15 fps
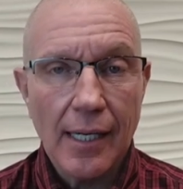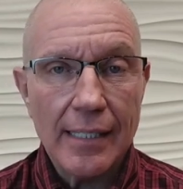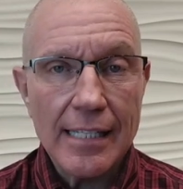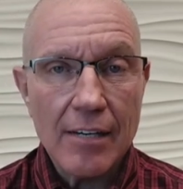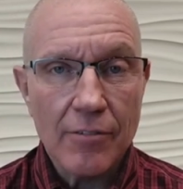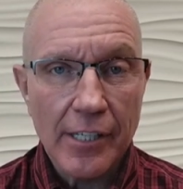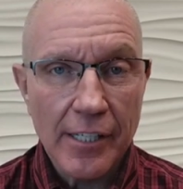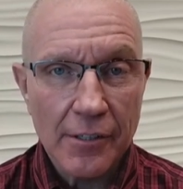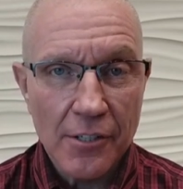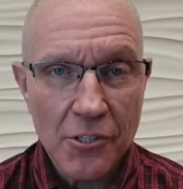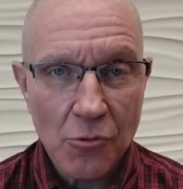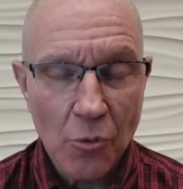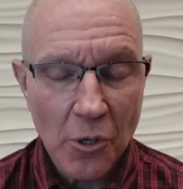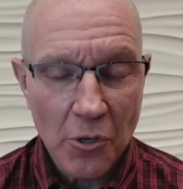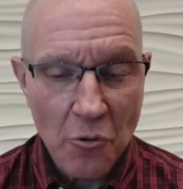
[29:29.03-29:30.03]
I never get
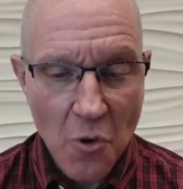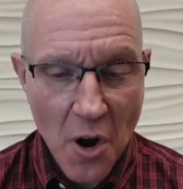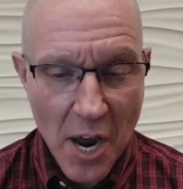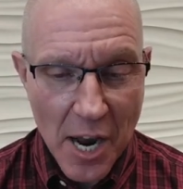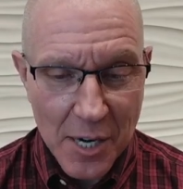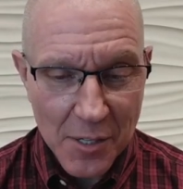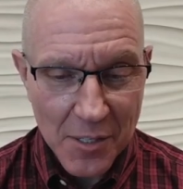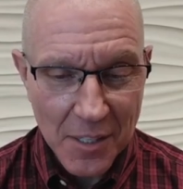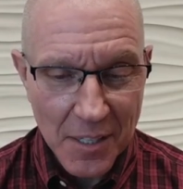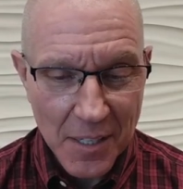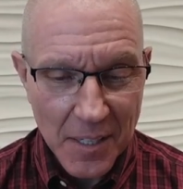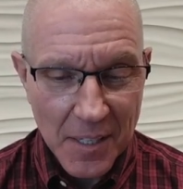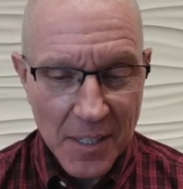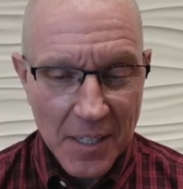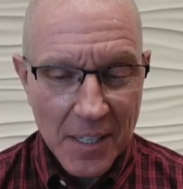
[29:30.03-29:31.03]
this word right.
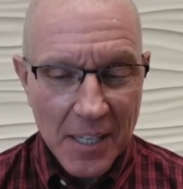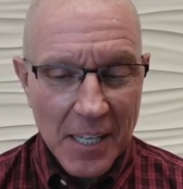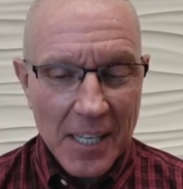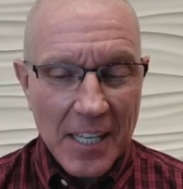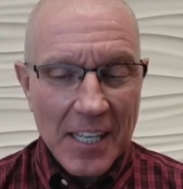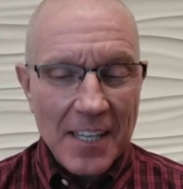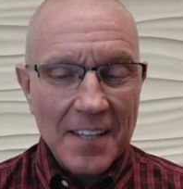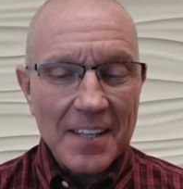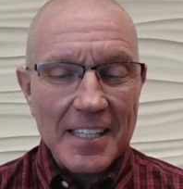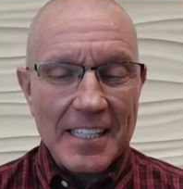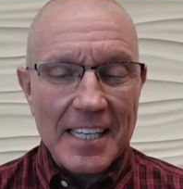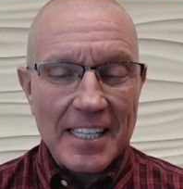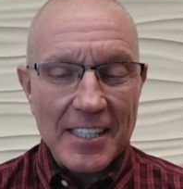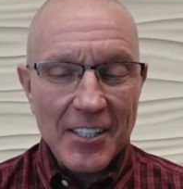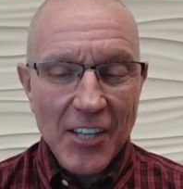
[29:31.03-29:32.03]
The
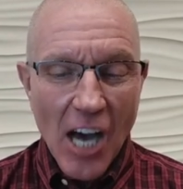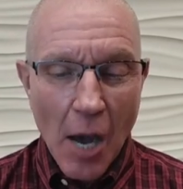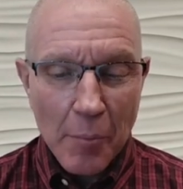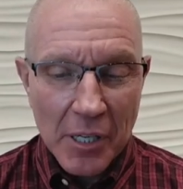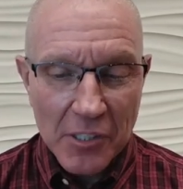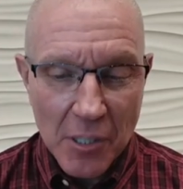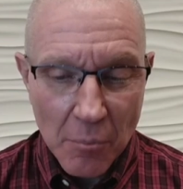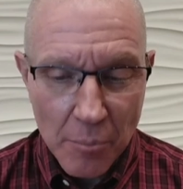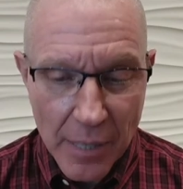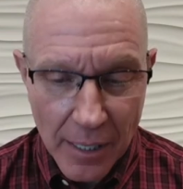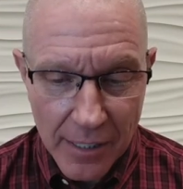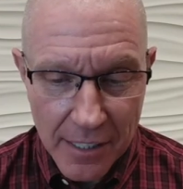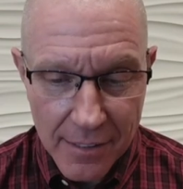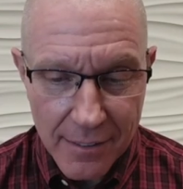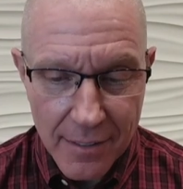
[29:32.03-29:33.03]

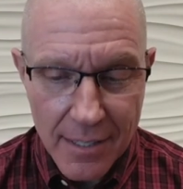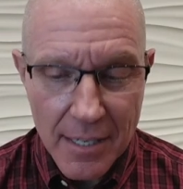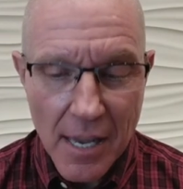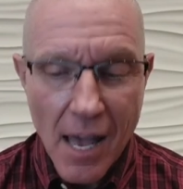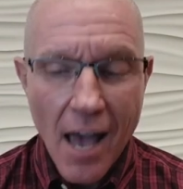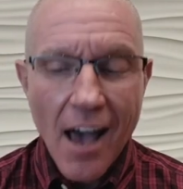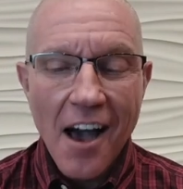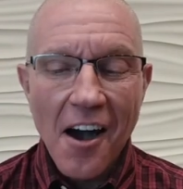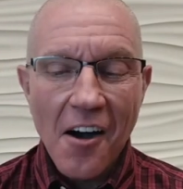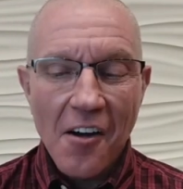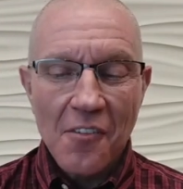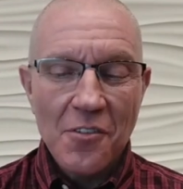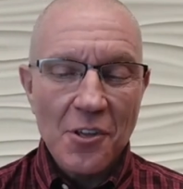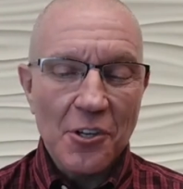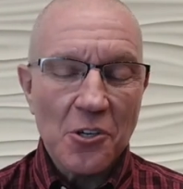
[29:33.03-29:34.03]
indomitability
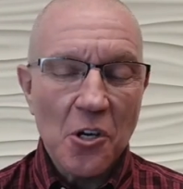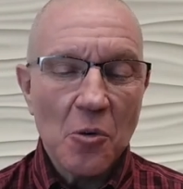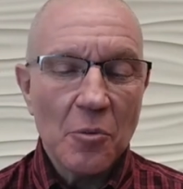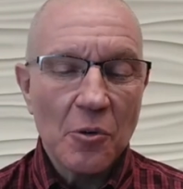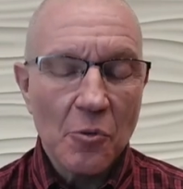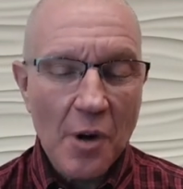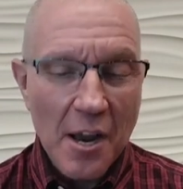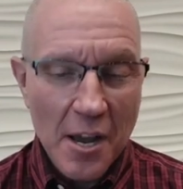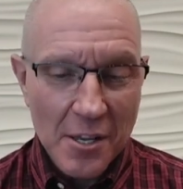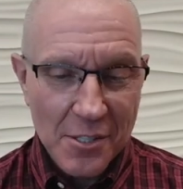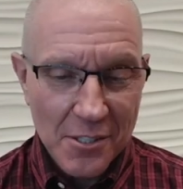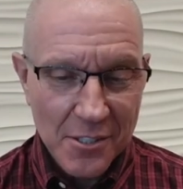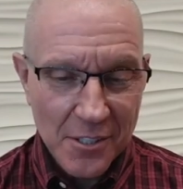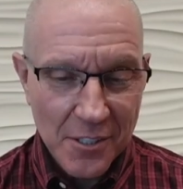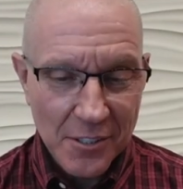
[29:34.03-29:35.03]
of the human
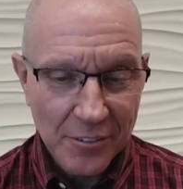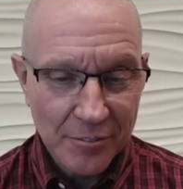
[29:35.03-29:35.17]
race,